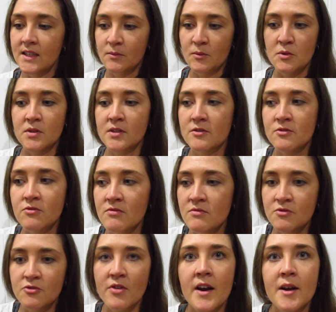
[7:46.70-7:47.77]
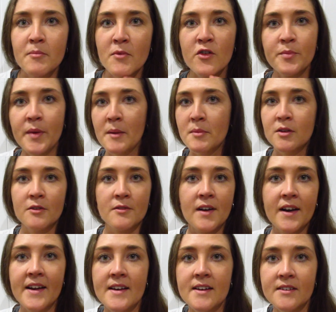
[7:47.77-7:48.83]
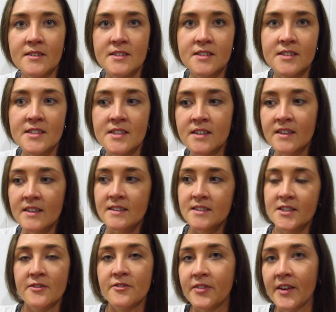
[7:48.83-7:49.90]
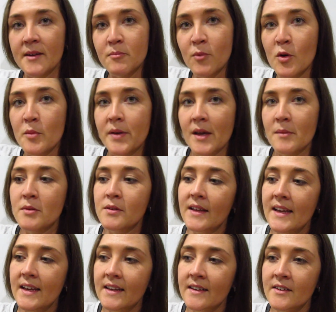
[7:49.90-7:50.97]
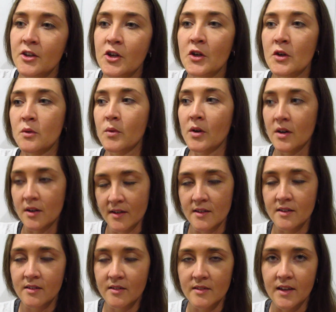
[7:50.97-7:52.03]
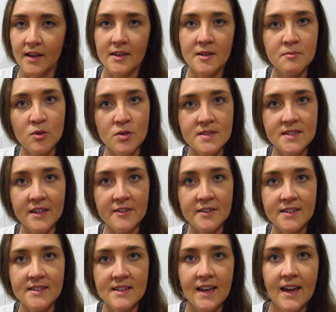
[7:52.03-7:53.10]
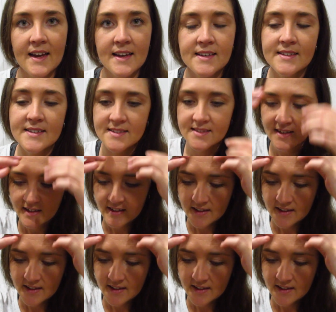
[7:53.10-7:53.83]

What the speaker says: We were trying to move people around to fit more people in who were like a more serious case.